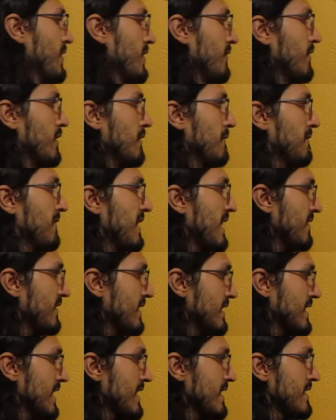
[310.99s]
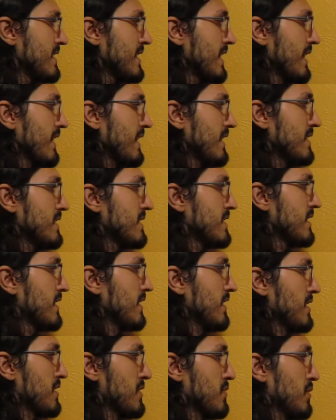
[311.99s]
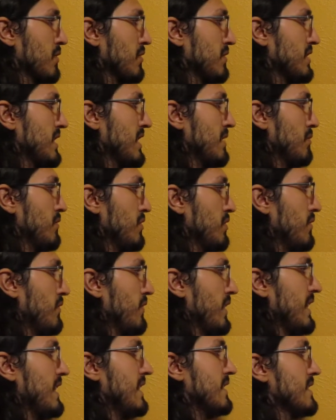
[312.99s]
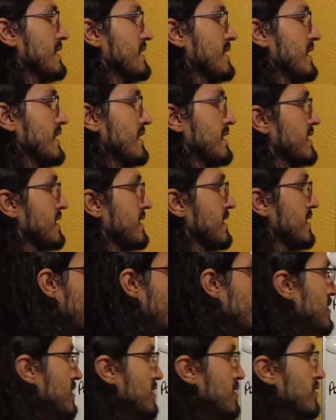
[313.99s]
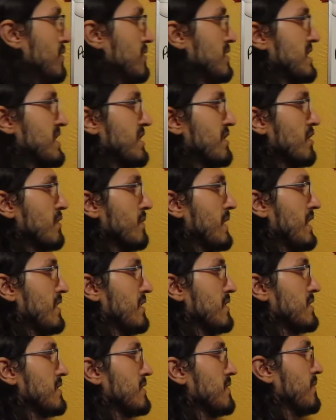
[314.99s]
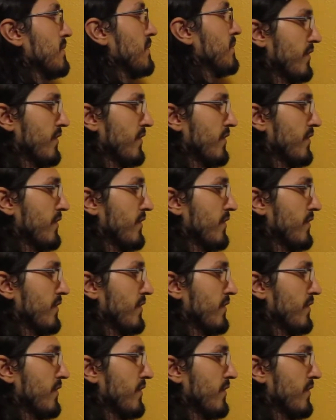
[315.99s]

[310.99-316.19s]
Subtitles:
From 5 to 10 seconds, the squirrel didn't move any distance, so 0 meters.